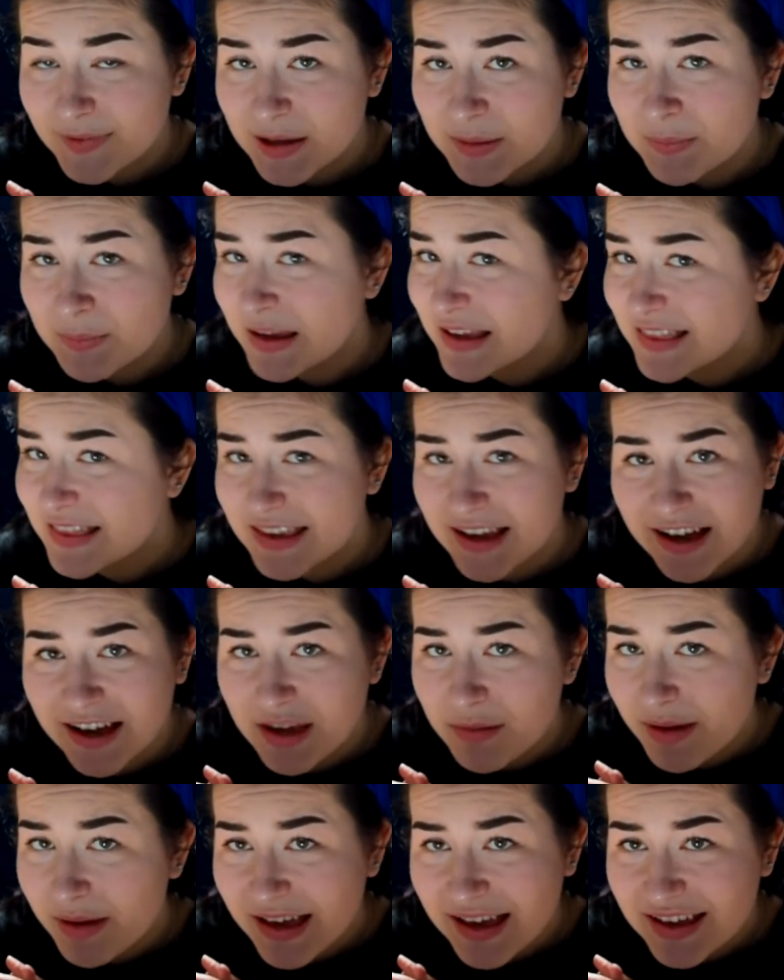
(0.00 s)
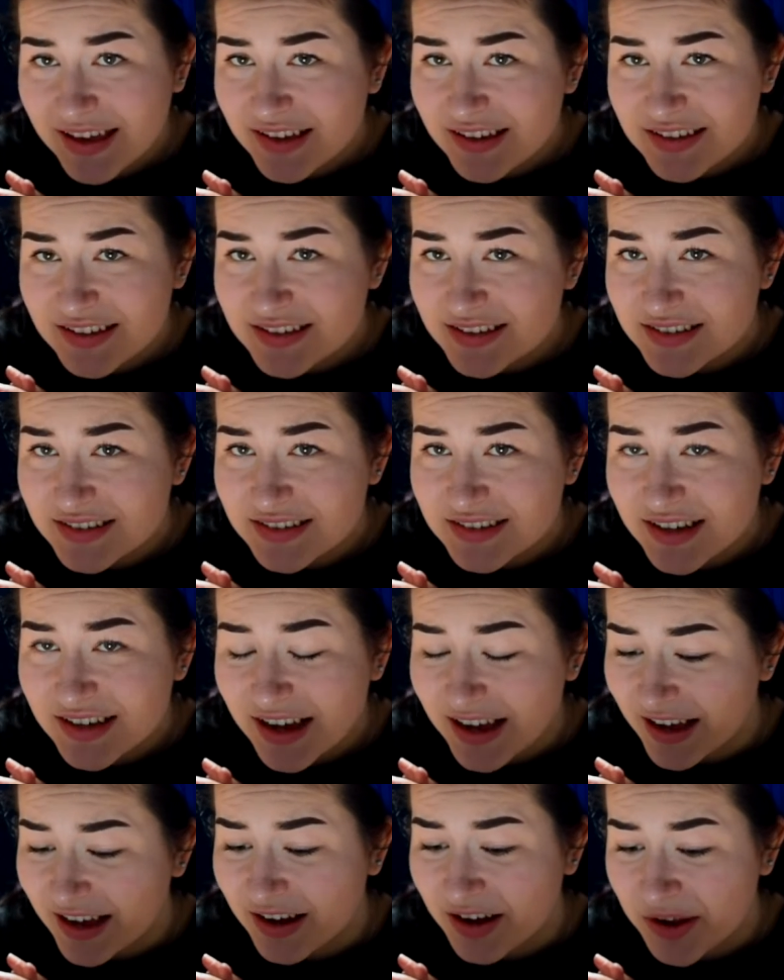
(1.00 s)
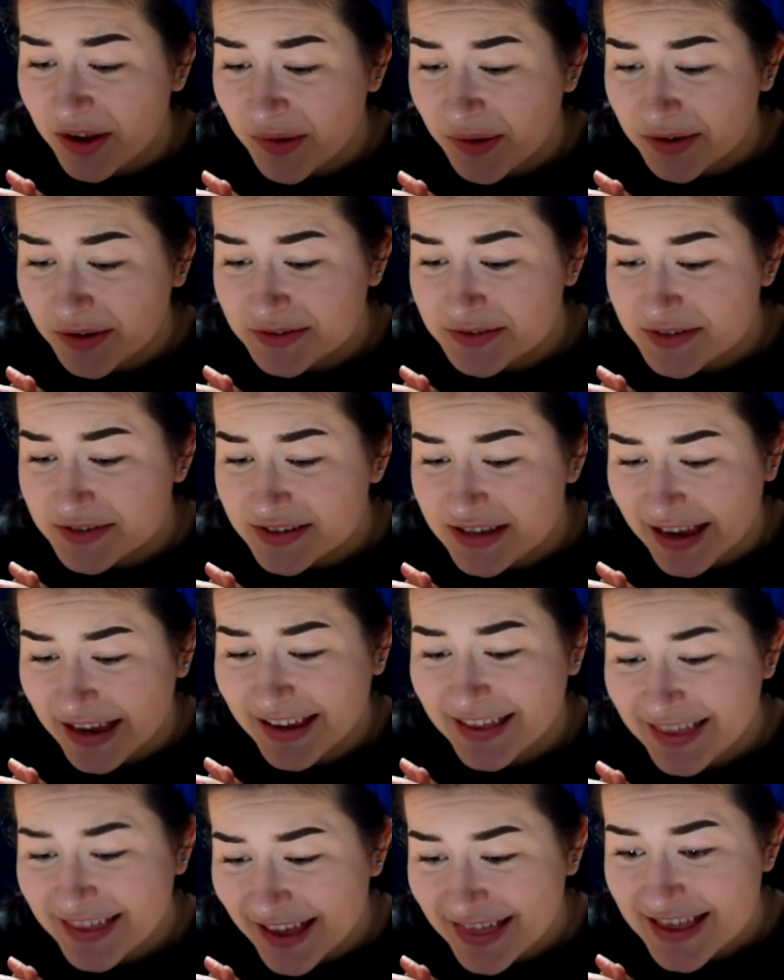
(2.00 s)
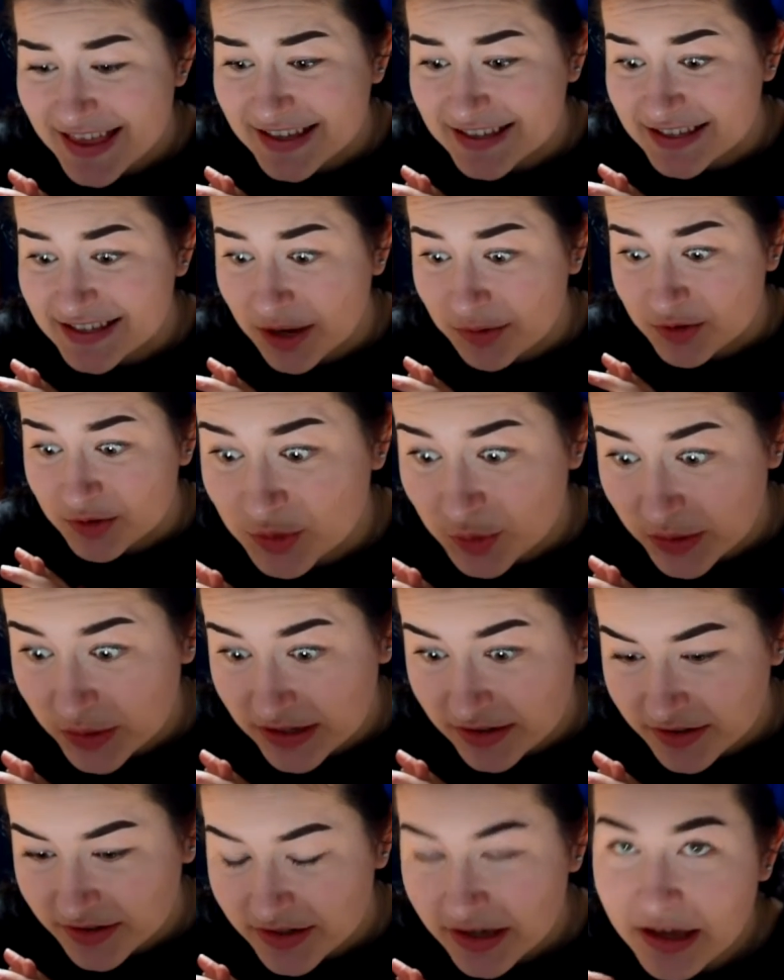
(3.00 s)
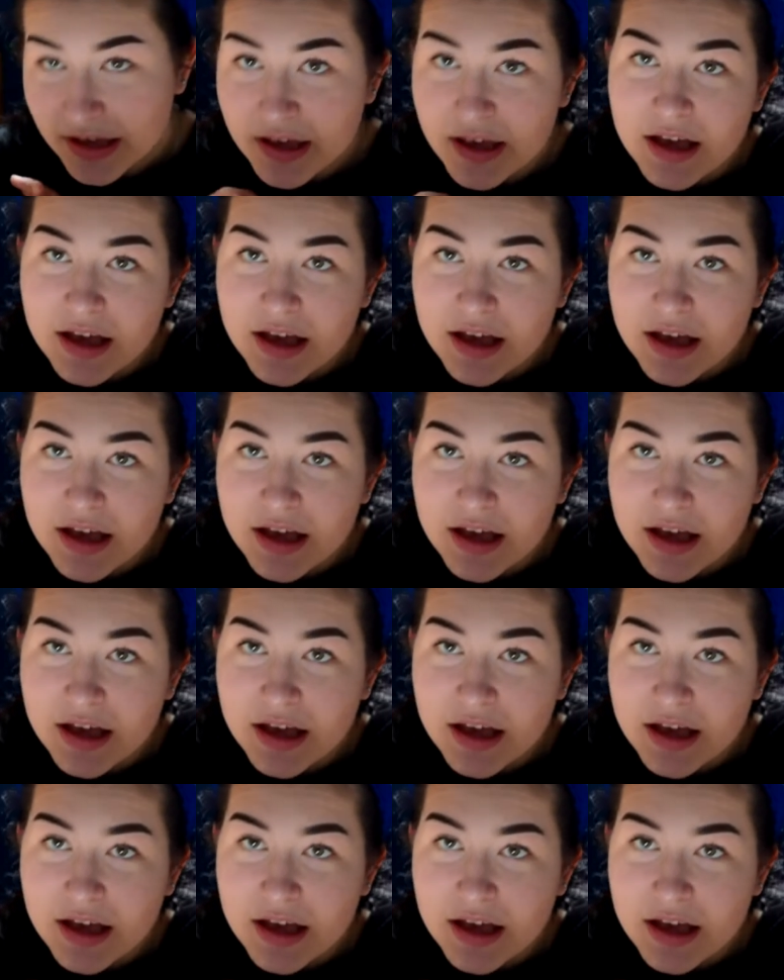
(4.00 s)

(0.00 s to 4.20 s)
make the eye bags. I don't know how to say that. That sounds weird.